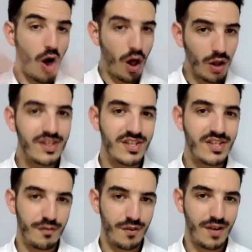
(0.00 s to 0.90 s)
all these
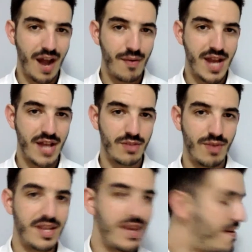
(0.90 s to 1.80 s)
different areas
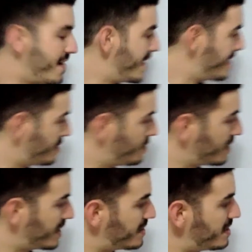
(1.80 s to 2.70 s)
right here. And as you
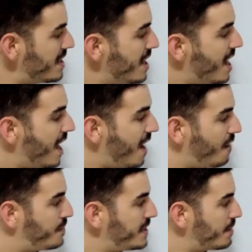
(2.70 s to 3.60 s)
can see,
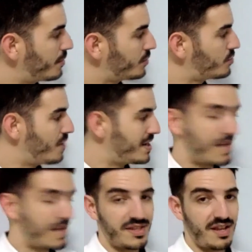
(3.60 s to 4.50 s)
I've been able to rate
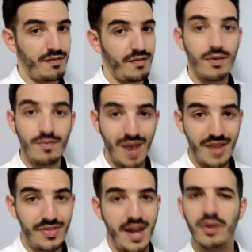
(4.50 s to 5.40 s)
myself
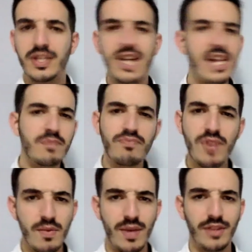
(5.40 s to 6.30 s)
right there. Okay, it's
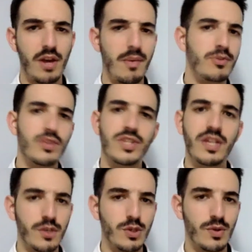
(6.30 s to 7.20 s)
pretty random. I'm just
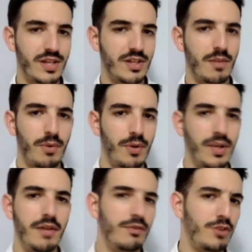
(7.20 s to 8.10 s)
giving you an example
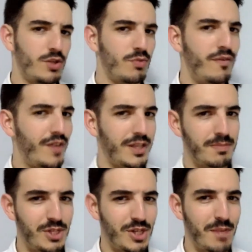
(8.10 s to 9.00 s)
here. It doesn't reflect
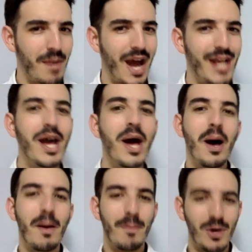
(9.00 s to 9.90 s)
especially mine,
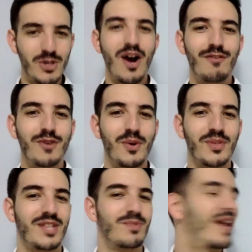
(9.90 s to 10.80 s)
but you have
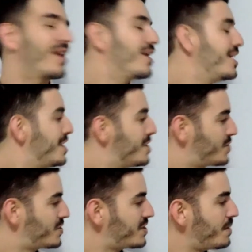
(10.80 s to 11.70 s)
yours as well.
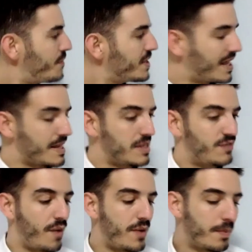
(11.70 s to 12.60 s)
So something that is
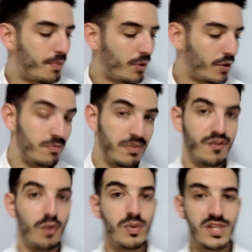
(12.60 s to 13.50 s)
very important
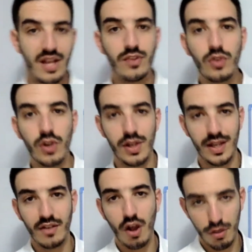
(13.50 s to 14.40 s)
before we start to
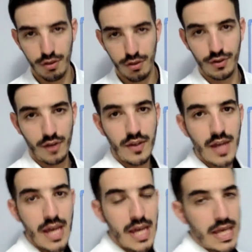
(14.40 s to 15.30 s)
connect all the dots
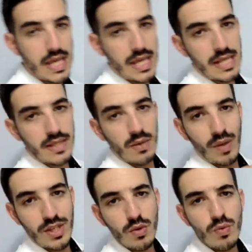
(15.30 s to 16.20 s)
is
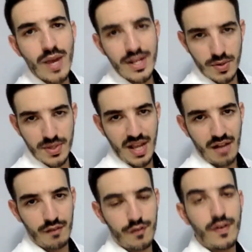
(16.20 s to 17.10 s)
when you rate
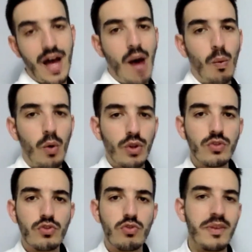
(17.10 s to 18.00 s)
yourself, I want
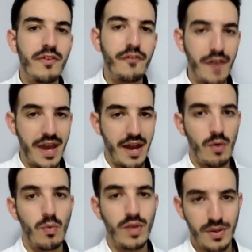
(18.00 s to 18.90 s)
you to be fair
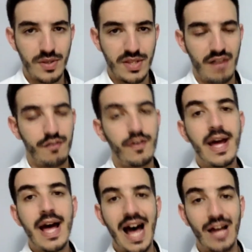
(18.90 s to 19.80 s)
with yourself.
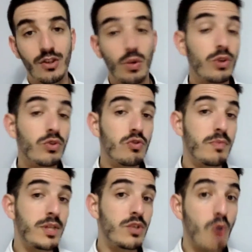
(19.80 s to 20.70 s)
I don't want you to
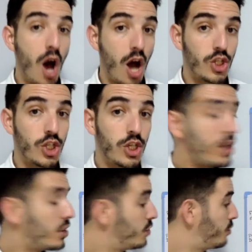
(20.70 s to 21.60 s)
be too harsh.
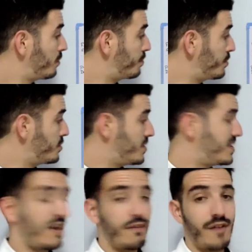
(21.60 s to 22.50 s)
Don't put
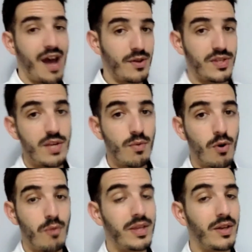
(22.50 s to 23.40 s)
yourself at a
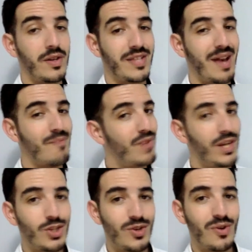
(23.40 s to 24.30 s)
0 because I'm
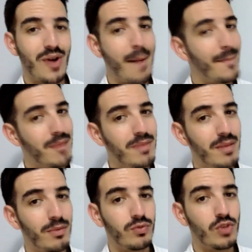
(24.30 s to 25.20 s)
pretty sure I might be
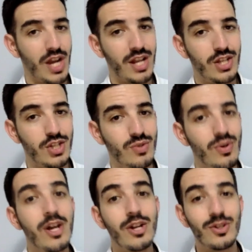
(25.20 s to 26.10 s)
able to challenge you
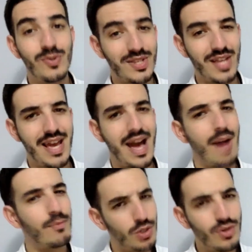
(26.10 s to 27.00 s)
to say,
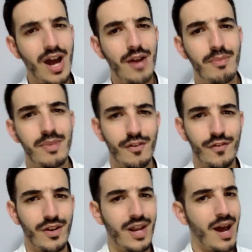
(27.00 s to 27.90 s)
I'm sure you had a bit of
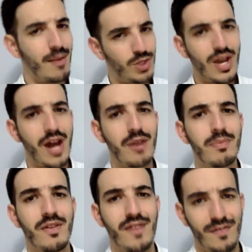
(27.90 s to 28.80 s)
fun. I'm sure you had a
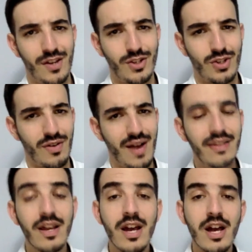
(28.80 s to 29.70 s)
bit of adventure,
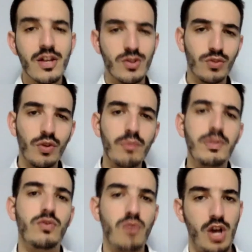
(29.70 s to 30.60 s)
right? So don't be
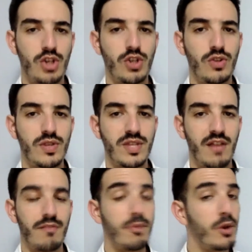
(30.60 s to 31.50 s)
too harsh on
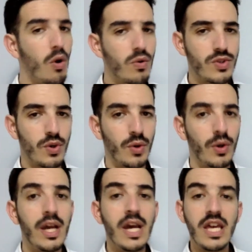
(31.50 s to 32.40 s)
yourself. But also,
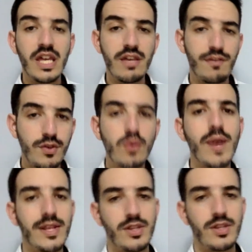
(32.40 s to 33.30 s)
if you
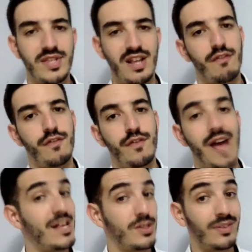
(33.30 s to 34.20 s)
rate yourself
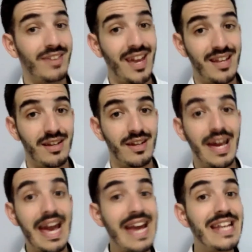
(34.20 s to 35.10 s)
as a 10
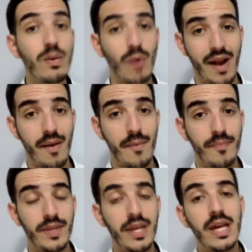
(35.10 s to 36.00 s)
anywhere,
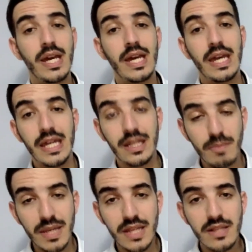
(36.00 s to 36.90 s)
it
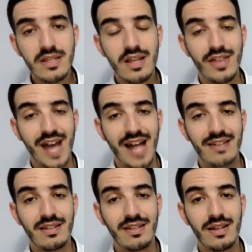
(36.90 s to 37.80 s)
means
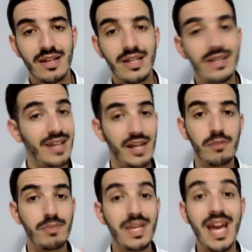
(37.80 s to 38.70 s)
that it
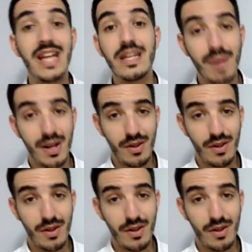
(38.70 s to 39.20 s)
cannot be any better